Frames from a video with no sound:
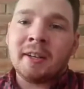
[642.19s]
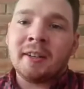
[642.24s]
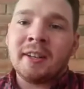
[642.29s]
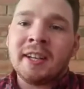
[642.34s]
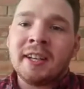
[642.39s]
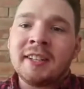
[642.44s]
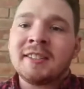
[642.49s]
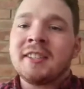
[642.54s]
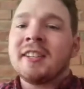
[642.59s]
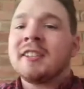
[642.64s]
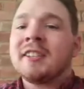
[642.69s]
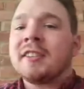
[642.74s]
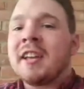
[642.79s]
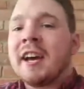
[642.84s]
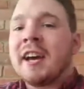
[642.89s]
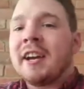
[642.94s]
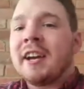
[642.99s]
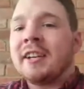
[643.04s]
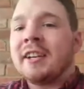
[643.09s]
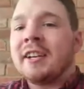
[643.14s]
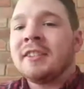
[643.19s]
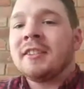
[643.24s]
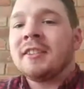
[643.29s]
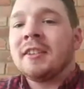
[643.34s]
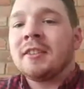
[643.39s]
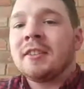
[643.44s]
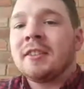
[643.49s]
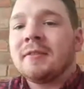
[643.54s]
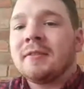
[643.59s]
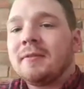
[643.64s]
Is this that? Is this,
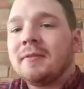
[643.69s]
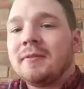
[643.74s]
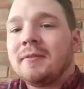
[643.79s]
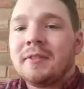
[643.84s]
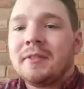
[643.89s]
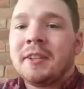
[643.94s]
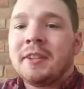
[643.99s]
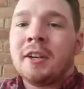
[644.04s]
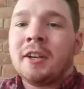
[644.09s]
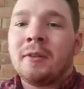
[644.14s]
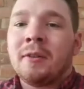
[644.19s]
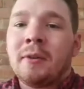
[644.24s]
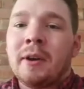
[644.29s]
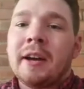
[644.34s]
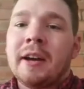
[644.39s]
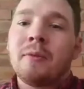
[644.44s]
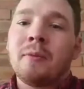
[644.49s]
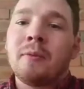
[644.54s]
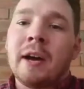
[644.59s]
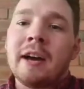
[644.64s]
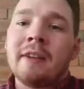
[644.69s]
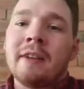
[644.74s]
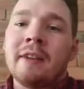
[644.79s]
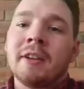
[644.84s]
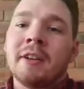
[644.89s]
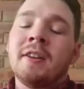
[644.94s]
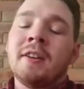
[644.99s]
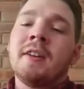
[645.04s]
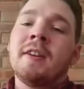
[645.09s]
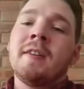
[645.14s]
you know, whatever?
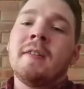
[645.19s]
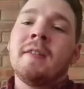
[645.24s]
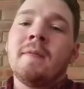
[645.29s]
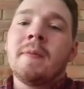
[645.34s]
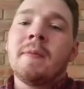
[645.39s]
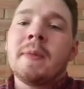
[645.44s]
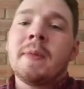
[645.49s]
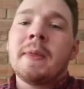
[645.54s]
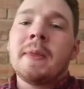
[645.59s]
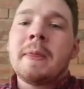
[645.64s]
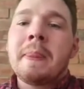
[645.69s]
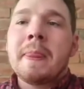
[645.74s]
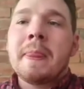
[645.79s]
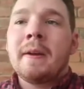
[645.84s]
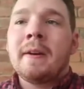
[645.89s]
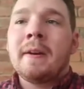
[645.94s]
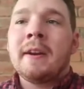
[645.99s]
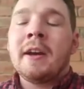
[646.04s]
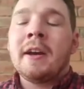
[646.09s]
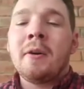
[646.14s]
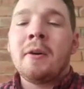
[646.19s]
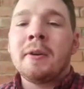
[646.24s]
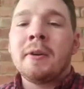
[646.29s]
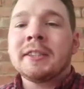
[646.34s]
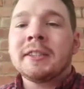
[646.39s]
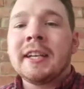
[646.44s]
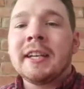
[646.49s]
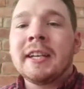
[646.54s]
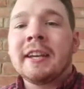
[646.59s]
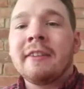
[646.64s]
And I always
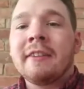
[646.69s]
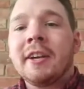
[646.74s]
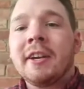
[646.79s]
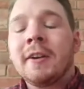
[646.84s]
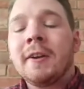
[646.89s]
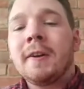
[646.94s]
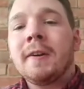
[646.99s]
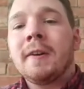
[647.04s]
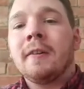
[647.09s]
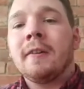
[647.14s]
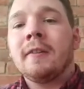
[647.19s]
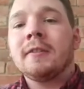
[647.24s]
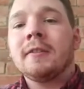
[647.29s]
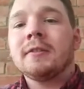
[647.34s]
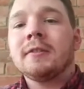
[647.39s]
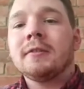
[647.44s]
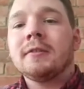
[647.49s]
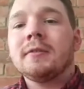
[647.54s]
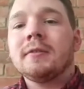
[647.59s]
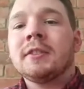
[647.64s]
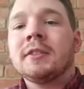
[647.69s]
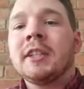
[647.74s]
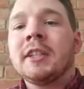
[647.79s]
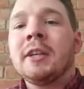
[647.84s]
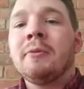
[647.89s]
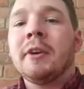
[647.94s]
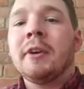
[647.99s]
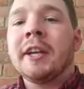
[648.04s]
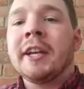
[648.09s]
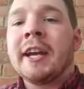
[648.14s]
say, give it a go. See
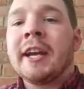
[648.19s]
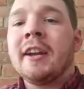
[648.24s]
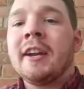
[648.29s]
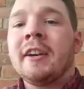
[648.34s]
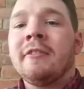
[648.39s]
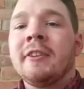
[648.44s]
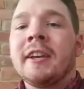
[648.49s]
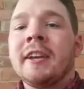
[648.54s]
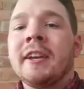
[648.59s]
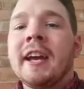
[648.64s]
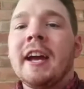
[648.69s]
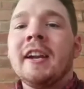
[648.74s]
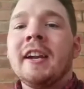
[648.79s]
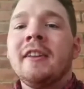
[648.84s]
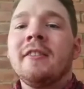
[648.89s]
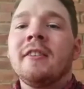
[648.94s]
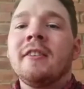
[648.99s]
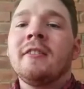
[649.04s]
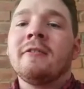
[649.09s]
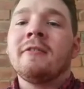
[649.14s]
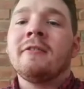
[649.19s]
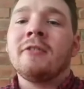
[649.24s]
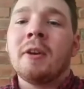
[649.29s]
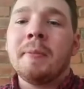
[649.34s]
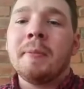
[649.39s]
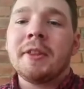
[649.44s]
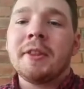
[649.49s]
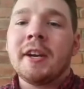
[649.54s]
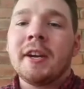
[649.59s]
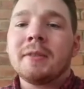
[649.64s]
what you get. And if you get anything from
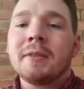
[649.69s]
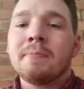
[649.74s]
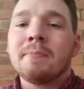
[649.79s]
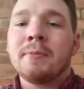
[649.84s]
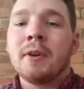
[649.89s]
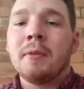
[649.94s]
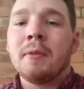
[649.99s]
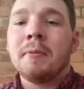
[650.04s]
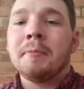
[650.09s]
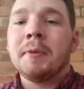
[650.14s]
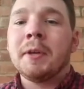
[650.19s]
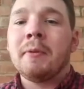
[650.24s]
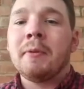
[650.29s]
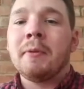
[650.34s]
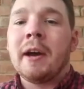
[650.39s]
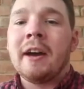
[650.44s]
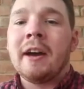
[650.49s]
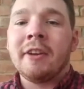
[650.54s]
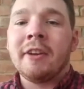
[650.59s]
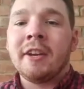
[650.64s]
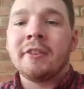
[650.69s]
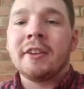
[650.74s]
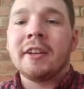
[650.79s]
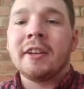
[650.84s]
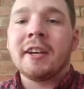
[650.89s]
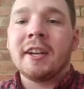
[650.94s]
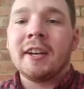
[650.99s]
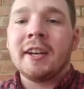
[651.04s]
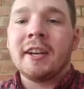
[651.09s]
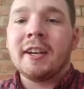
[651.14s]
it, then it's probably whatever you're
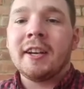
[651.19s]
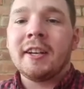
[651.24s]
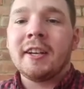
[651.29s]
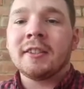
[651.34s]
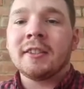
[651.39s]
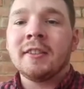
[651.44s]
thinking it is.